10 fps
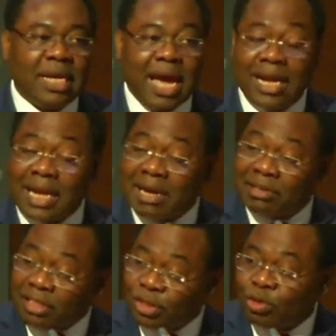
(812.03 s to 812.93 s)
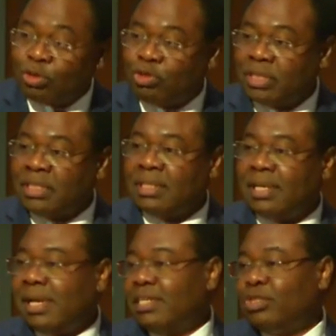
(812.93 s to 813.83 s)
and agreed to during the
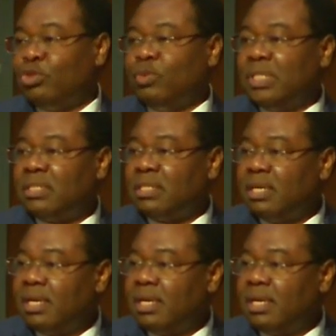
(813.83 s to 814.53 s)
next 2 weeks,